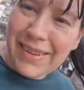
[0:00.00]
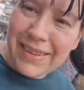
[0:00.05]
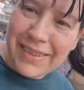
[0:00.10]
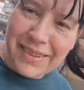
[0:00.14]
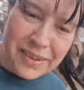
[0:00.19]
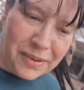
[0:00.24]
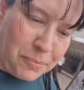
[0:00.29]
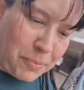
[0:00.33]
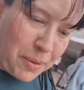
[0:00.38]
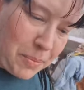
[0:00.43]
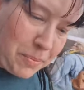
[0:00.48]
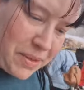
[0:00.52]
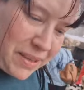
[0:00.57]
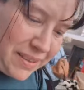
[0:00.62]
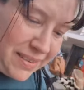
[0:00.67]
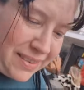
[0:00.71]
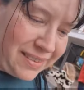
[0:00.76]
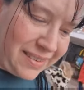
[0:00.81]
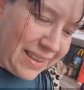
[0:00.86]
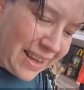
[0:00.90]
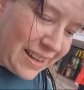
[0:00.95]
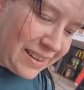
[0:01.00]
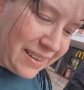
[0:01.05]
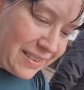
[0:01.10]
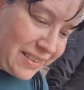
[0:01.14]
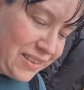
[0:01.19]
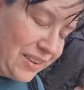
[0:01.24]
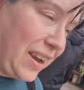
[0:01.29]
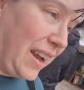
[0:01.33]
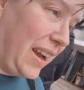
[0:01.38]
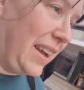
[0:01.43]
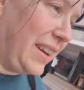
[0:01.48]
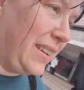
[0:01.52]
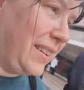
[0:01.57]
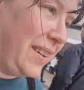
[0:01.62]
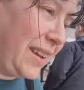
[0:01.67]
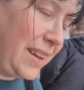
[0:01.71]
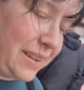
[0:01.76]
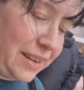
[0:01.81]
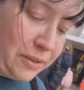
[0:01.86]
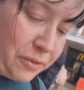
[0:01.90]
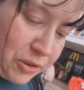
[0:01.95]
Just bumped into Dad and Jan.
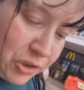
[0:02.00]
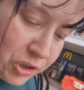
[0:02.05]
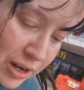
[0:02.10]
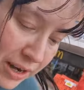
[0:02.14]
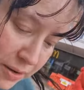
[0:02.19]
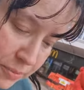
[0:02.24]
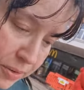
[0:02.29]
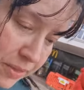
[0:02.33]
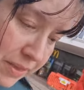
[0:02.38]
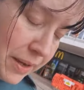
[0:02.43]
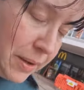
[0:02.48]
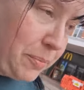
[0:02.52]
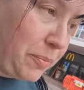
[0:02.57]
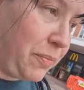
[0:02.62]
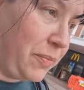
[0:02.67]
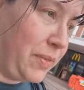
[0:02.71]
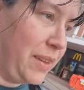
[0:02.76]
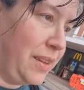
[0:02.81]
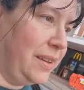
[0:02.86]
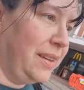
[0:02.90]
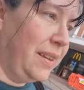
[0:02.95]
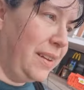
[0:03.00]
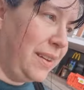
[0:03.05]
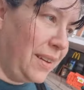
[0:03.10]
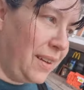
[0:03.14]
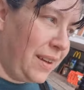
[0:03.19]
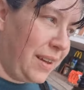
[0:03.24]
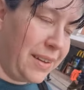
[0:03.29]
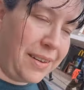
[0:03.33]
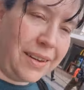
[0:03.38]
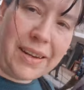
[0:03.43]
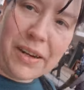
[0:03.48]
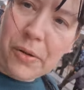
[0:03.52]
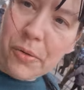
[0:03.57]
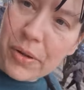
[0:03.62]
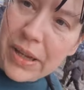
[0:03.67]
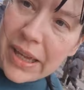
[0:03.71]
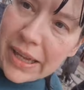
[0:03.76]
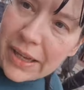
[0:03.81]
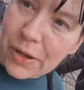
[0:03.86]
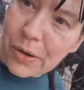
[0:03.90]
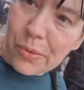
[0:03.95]
Had a little chat with him. Had a little
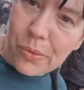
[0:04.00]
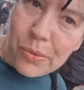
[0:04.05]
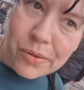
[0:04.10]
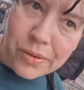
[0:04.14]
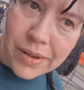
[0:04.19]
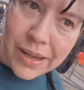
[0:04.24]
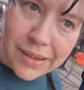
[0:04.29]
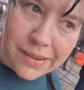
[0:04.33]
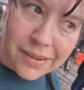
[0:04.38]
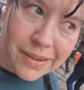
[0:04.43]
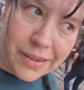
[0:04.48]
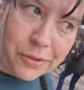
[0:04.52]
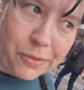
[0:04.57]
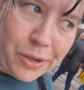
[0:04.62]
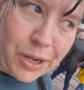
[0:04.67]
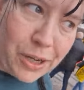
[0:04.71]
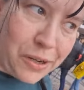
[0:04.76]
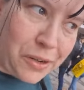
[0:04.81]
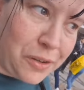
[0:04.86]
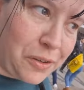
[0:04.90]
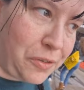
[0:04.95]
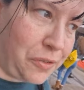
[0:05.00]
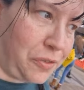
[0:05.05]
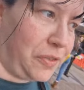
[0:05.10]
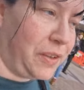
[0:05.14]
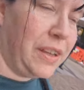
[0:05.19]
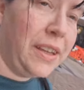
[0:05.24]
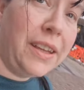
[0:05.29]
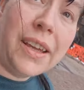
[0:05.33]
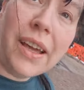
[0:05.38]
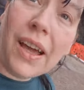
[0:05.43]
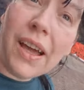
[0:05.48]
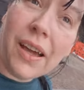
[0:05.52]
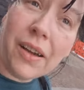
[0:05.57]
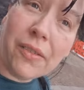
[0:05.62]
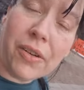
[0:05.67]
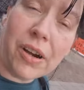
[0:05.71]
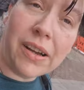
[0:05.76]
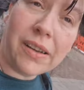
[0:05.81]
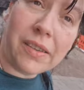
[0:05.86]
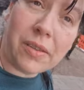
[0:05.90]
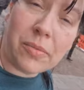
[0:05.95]
giggle. Had a little laugh.
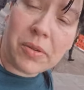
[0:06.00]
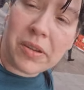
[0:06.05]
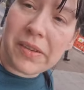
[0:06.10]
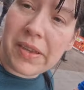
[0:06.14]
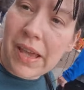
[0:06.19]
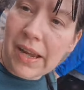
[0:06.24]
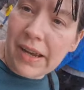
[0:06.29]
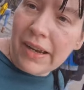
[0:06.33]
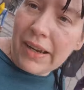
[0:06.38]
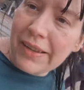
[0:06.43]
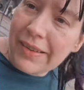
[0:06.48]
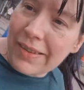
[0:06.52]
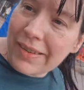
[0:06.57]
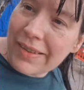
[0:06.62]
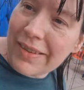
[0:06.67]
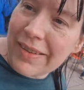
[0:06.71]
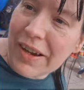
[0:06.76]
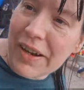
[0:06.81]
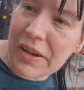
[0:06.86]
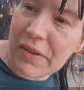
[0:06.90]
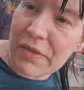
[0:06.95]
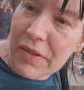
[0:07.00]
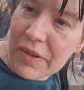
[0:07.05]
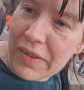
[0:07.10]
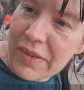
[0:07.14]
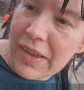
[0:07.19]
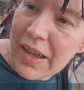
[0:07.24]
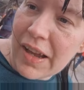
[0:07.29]
Right, so I'm just heading into Savers